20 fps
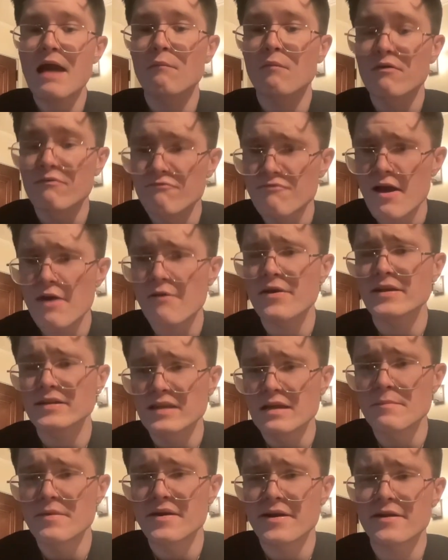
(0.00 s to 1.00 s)
and were very
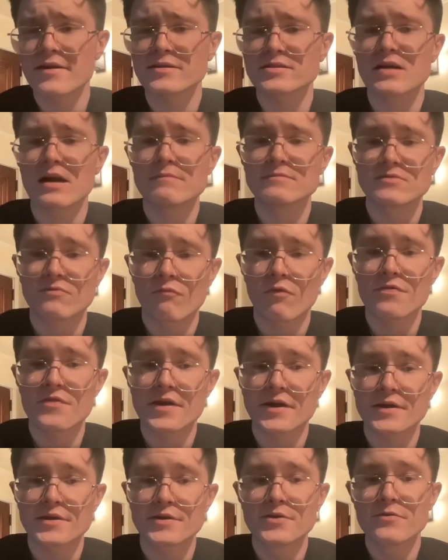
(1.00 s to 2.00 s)
limited in terms of what
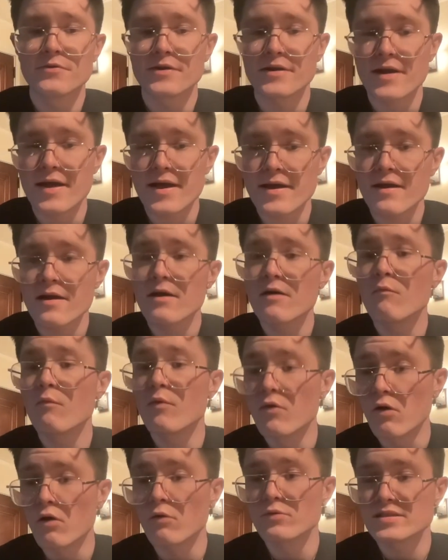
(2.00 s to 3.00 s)
they could do today.
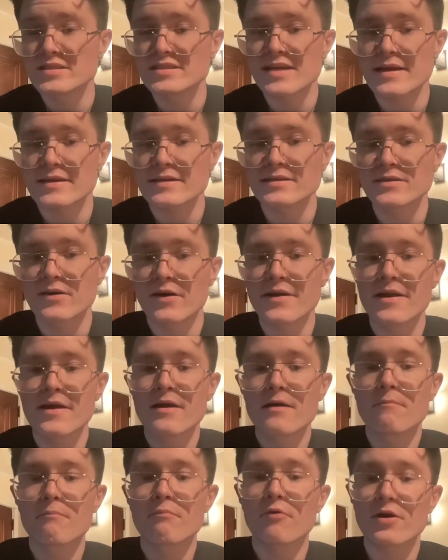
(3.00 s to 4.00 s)
When all was said and done,
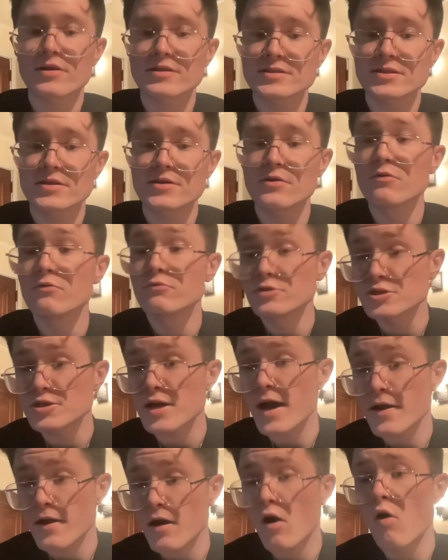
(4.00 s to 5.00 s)
Brunson, who
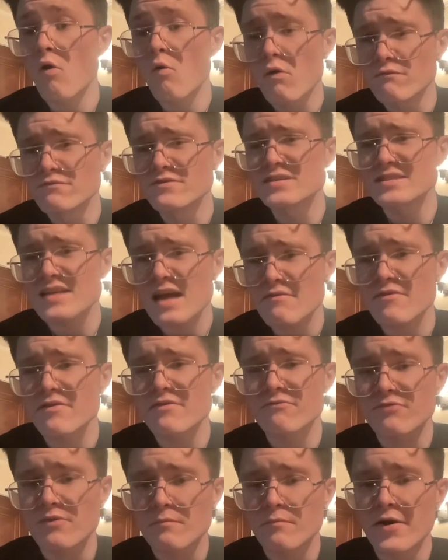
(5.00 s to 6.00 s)
shot 0 of
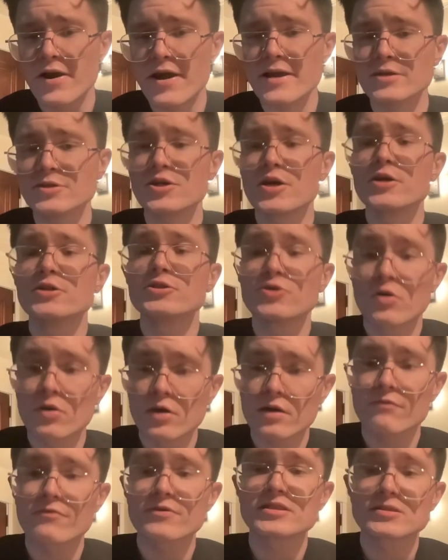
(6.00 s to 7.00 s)
7 from range,
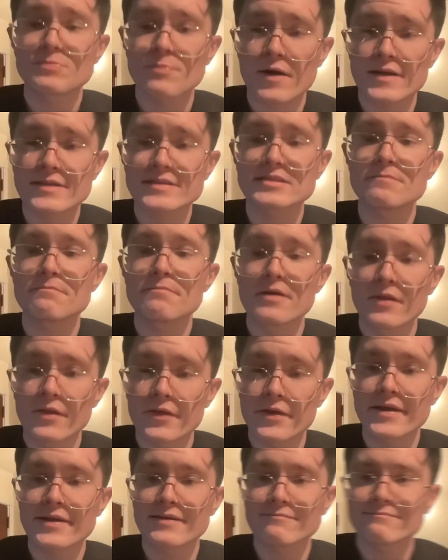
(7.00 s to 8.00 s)
took
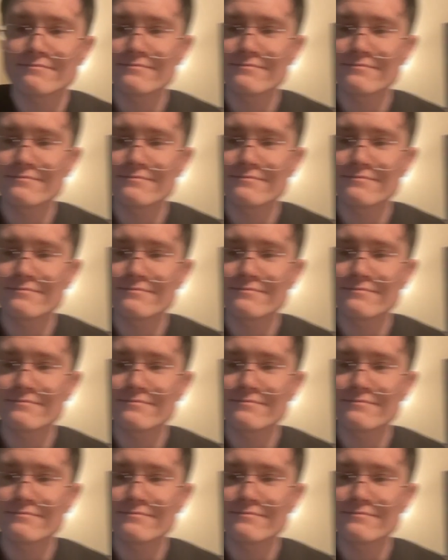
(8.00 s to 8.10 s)
responsibility.